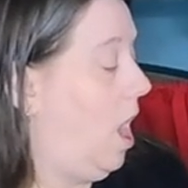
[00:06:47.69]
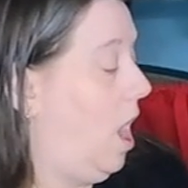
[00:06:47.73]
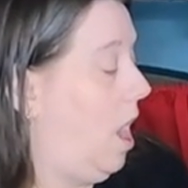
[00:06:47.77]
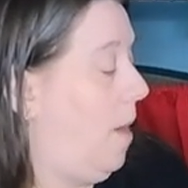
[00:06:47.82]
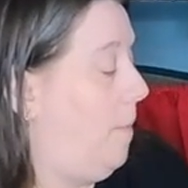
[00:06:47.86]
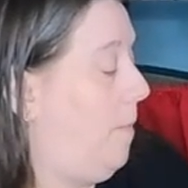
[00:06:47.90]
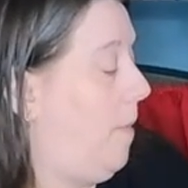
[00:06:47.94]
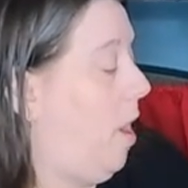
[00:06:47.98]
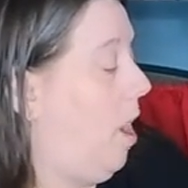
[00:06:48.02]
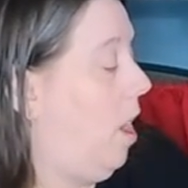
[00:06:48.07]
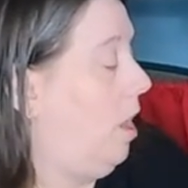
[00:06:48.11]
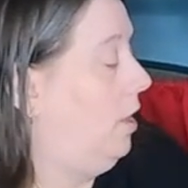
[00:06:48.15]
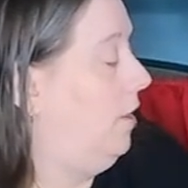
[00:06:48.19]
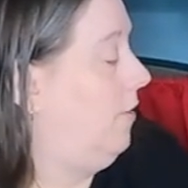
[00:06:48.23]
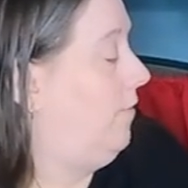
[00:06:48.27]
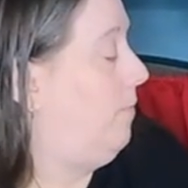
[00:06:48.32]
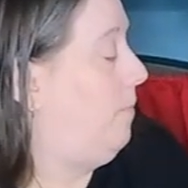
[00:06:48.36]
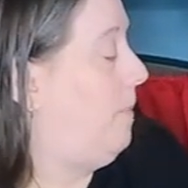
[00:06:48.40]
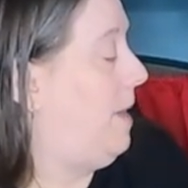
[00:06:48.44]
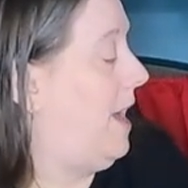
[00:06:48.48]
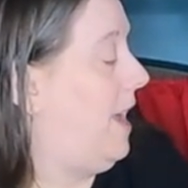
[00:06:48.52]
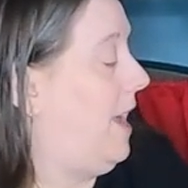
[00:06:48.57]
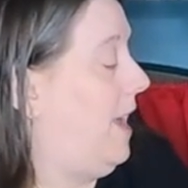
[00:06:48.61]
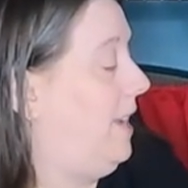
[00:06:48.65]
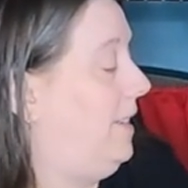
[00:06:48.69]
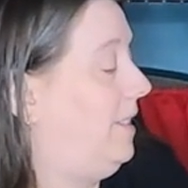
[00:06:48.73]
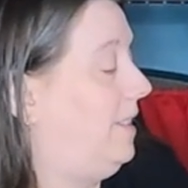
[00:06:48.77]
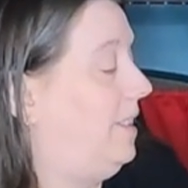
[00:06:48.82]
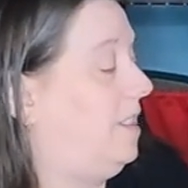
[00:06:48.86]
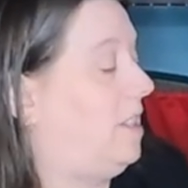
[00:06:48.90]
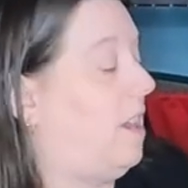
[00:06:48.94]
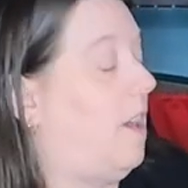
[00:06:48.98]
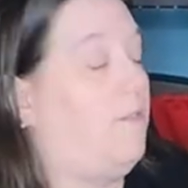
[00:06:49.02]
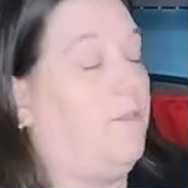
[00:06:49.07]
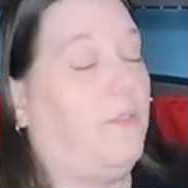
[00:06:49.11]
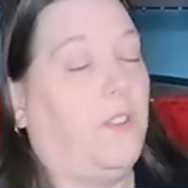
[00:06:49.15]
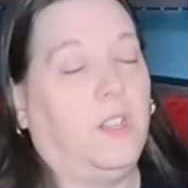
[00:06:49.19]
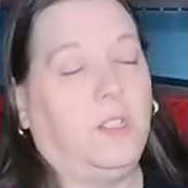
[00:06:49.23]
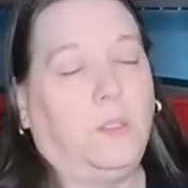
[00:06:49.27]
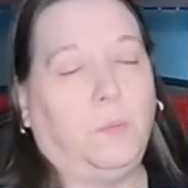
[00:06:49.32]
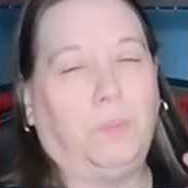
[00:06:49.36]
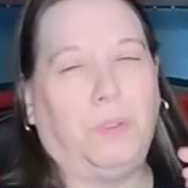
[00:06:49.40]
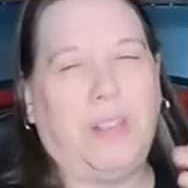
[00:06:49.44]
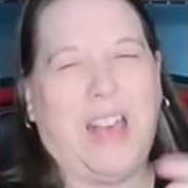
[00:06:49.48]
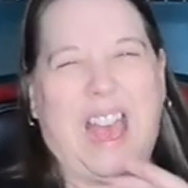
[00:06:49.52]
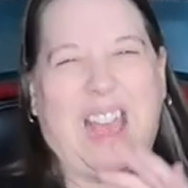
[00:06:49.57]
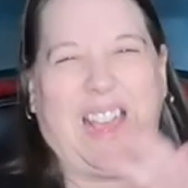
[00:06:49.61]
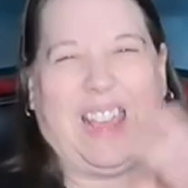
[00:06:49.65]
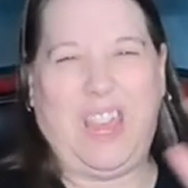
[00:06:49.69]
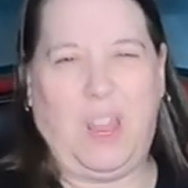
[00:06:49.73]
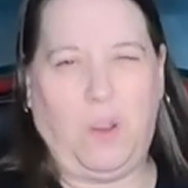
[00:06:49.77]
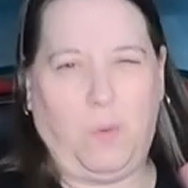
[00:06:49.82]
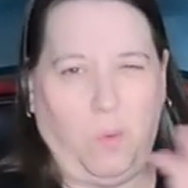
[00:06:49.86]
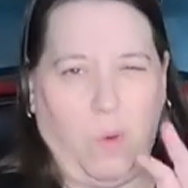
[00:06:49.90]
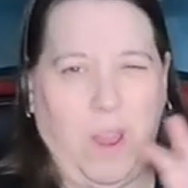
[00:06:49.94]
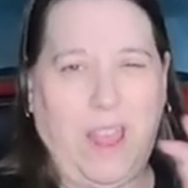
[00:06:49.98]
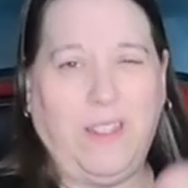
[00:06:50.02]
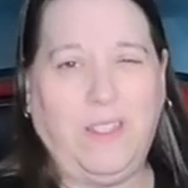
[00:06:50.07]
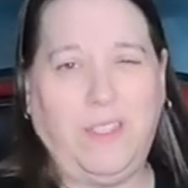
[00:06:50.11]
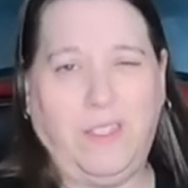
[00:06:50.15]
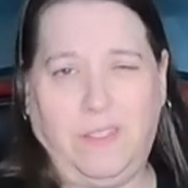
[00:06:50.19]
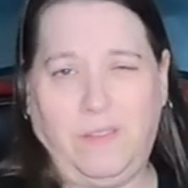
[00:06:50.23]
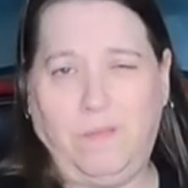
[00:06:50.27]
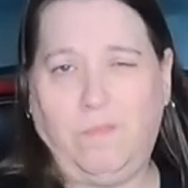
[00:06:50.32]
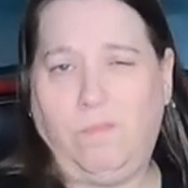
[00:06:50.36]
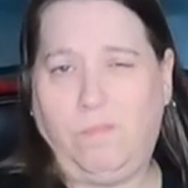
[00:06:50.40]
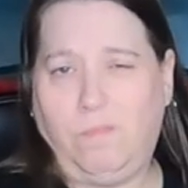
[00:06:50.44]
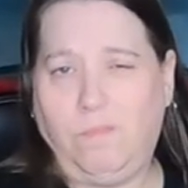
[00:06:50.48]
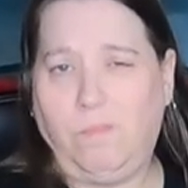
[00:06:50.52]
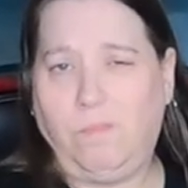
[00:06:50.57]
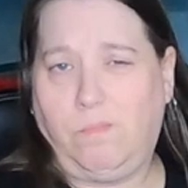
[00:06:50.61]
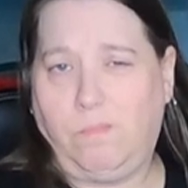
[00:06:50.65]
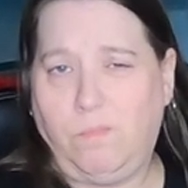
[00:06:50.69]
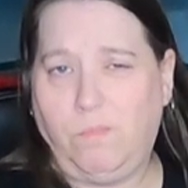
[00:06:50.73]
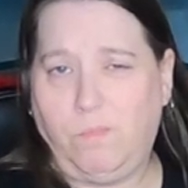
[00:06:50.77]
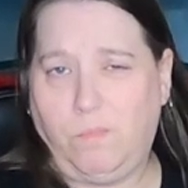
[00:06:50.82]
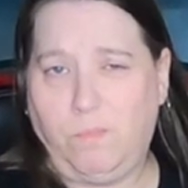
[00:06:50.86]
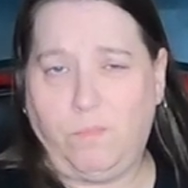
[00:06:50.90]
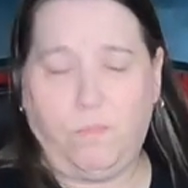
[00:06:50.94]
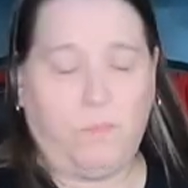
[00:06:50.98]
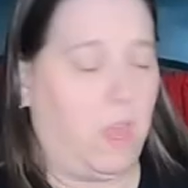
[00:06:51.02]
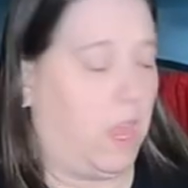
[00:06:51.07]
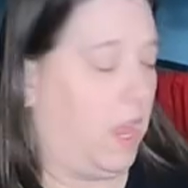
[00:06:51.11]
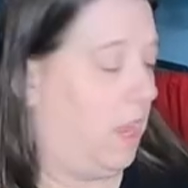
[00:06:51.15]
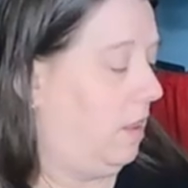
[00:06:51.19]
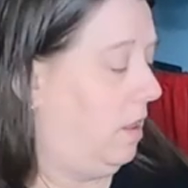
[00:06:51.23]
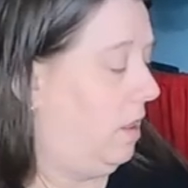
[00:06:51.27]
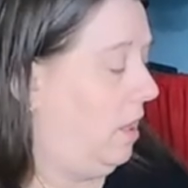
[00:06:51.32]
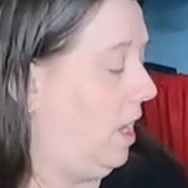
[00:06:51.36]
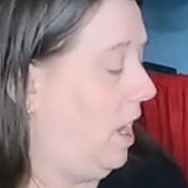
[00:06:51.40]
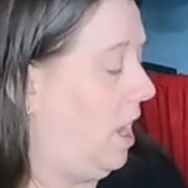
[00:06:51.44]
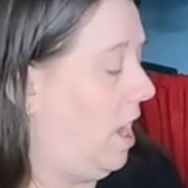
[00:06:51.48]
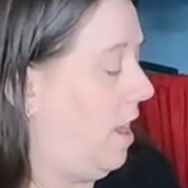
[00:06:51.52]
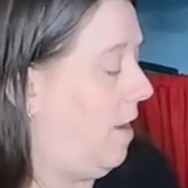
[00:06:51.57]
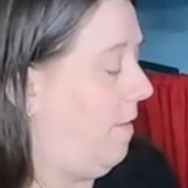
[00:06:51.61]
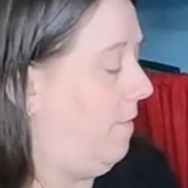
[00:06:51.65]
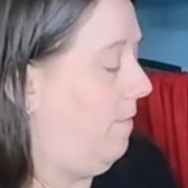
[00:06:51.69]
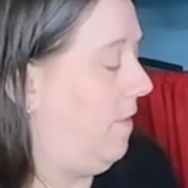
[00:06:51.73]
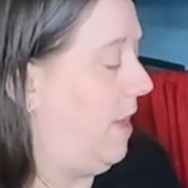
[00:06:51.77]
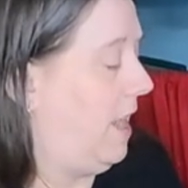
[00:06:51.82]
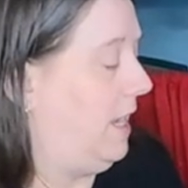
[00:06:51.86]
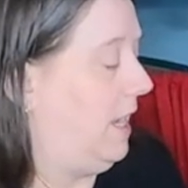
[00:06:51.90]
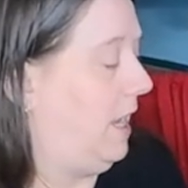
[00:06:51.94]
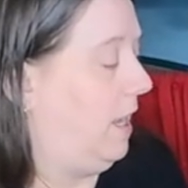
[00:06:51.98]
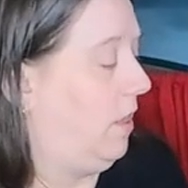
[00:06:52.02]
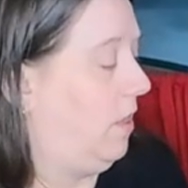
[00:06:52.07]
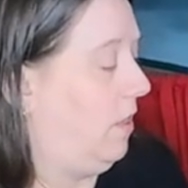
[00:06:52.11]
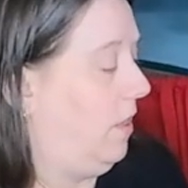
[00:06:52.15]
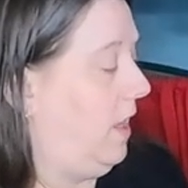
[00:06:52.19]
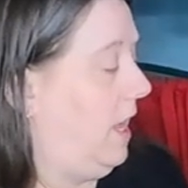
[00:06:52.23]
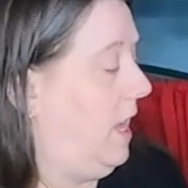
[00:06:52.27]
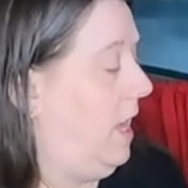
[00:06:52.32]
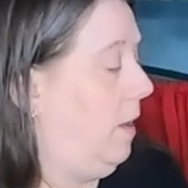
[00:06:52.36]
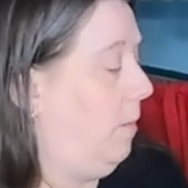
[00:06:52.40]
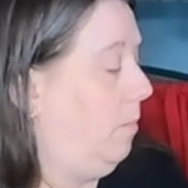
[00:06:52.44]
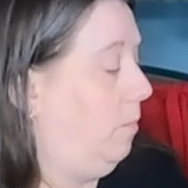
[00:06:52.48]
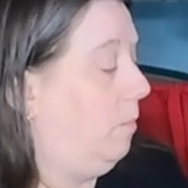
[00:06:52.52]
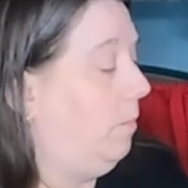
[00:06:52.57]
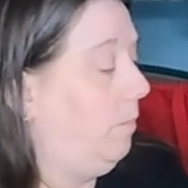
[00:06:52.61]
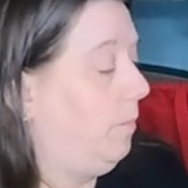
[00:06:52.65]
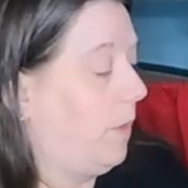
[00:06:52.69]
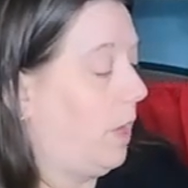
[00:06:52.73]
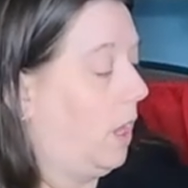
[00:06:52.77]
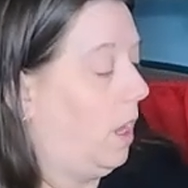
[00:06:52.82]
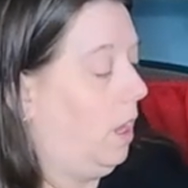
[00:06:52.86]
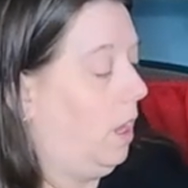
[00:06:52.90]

Um, all of my stuff is black and red in the uh, vending theme.